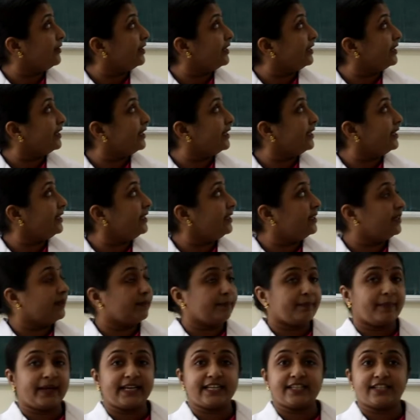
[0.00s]
We
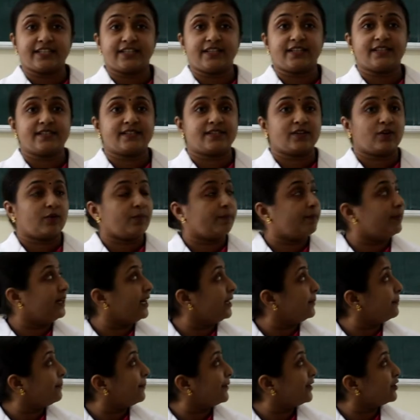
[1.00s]
need maintenance of
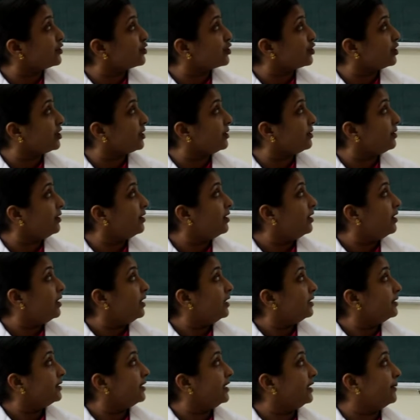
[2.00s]
blood pressure,
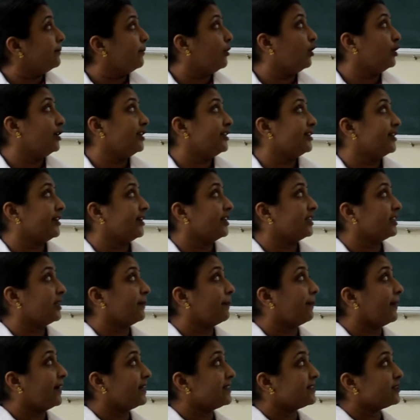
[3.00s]
then monitoring the
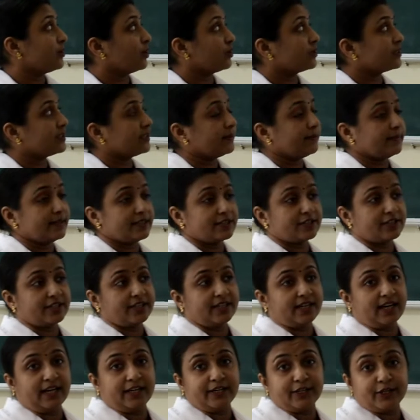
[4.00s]
pulse
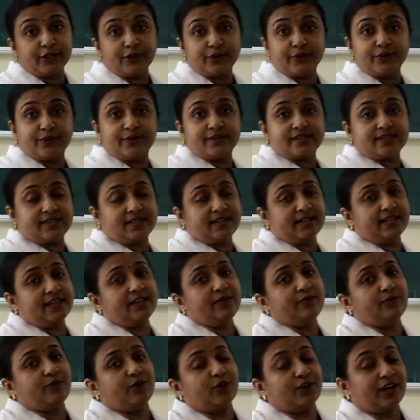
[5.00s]
oximetry
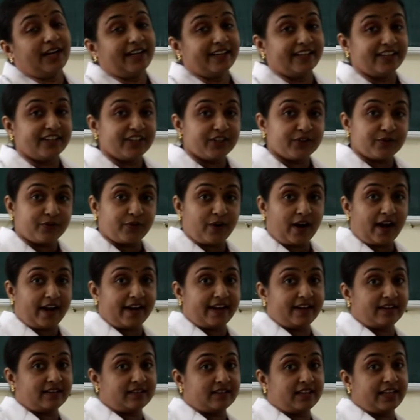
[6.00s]
continuously for
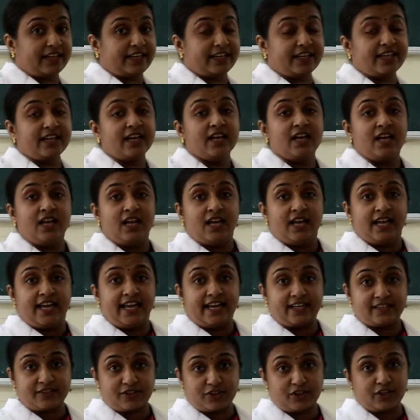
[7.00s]
identifying any
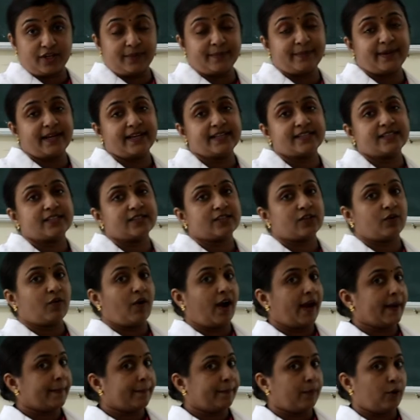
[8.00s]
extreme cases of
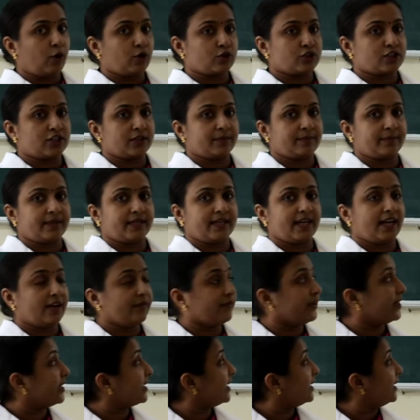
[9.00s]

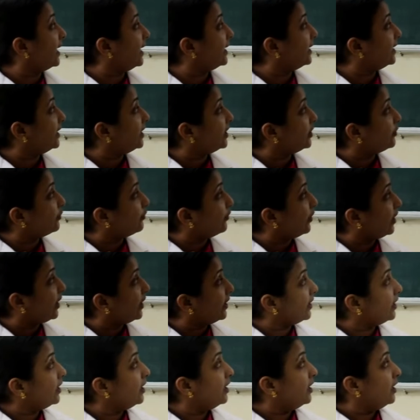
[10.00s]
hypoxemia. We can
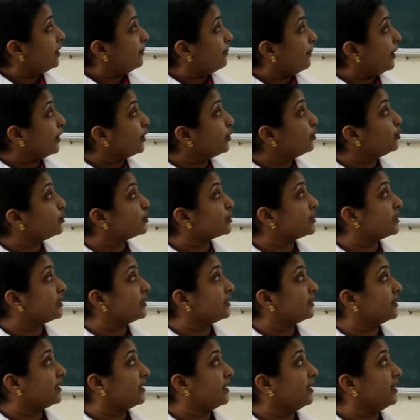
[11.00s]
identify by
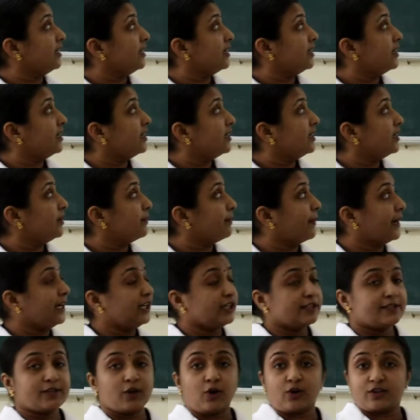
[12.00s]
using the
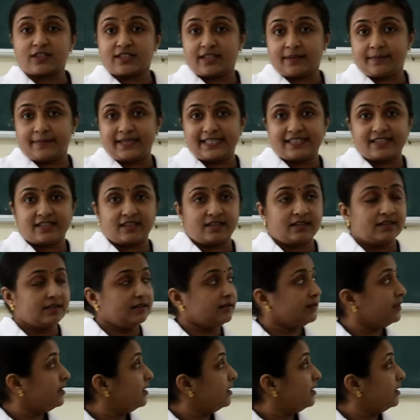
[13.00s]
pulse oximeter.